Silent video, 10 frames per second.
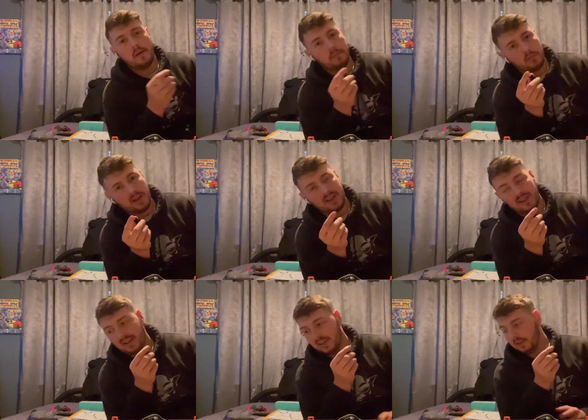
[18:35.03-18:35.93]
brake
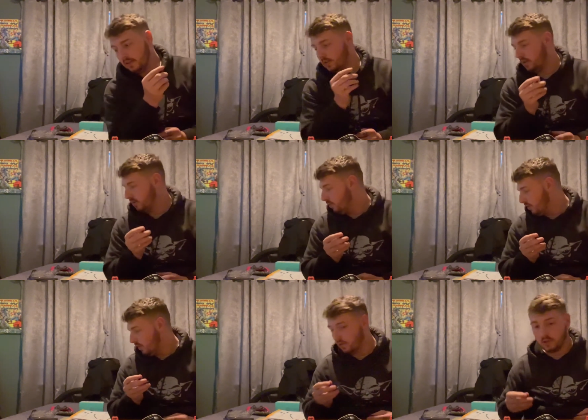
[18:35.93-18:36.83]
lines, we've
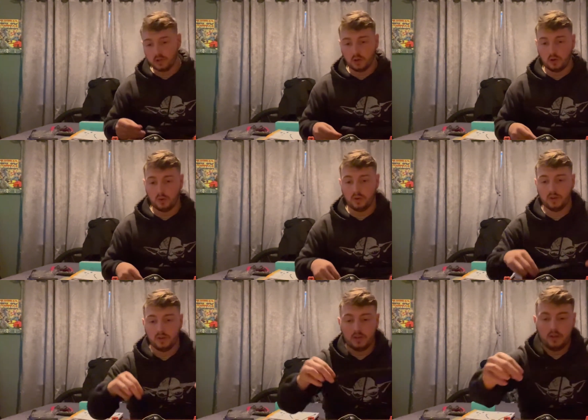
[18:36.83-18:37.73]
also
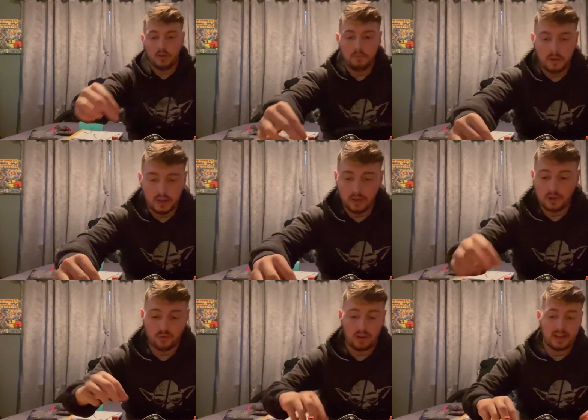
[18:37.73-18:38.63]
built the
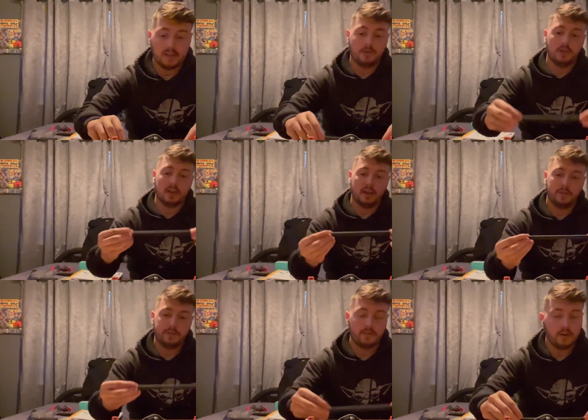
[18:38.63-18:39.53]
drive
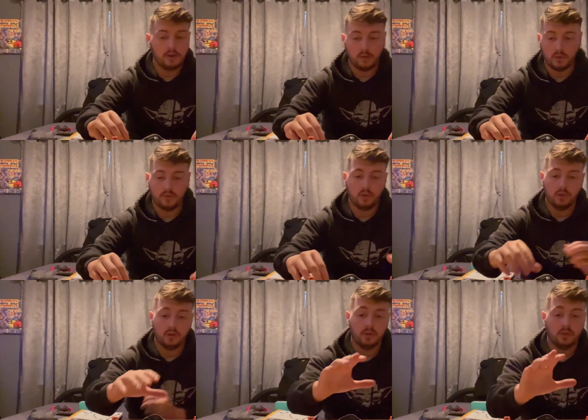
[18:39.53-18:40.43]
shaft, we've
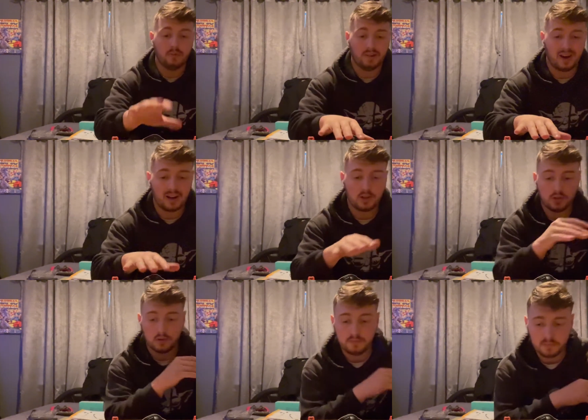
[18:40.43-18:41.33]
done the rear
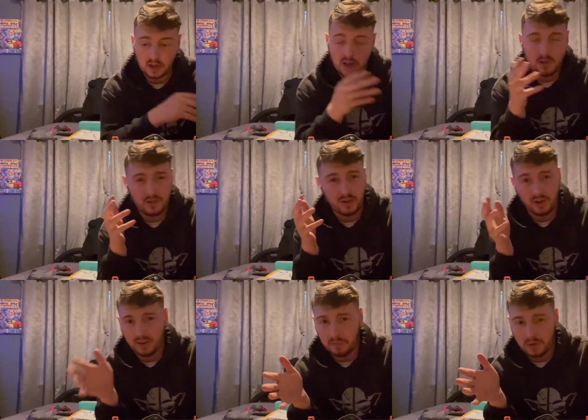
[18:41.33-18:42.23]
axle, we've got all
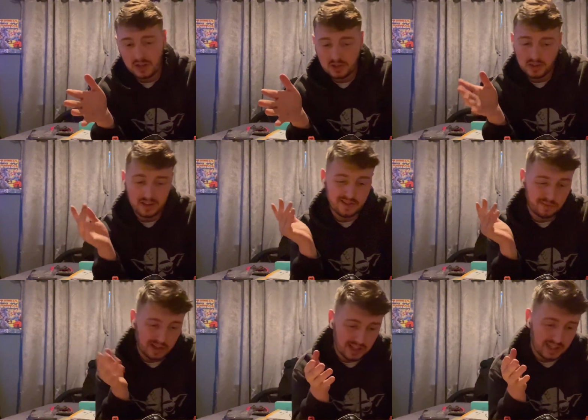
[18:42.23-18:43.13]
the brakes on it,
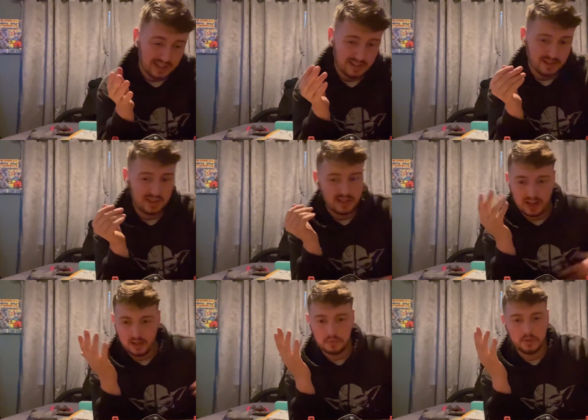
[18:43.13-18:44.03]
brake lines,
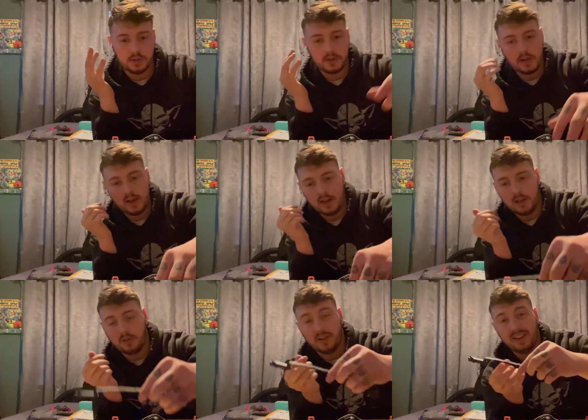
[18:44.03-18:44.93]
calipers, and
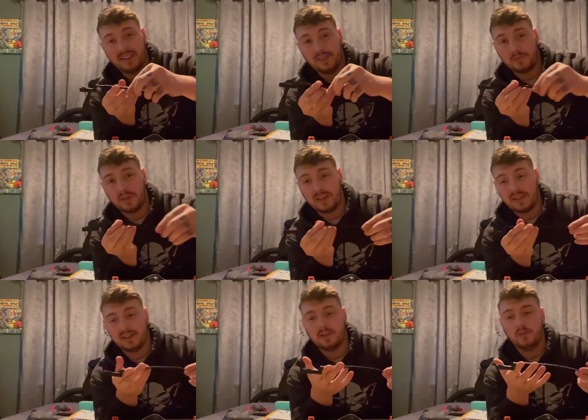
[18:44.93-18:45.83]
we've got a leaf spring
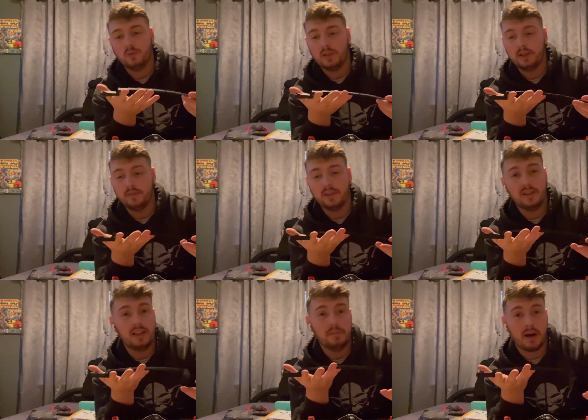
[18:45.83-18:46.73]
with
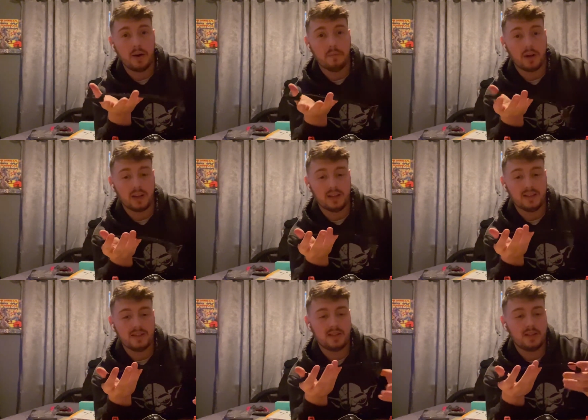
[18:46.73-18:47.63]
the mounting
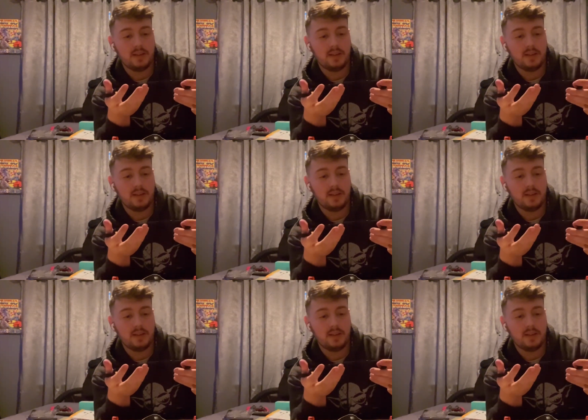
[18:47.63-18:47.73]
brackets,